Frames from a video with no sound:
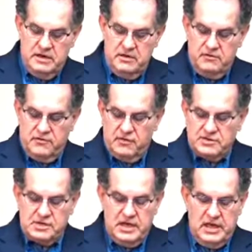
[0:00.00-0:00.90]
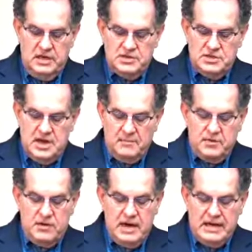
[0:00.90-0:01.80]
here in 1 Kings
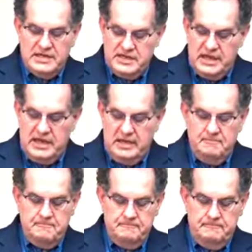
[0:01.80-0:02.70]
chapter 19,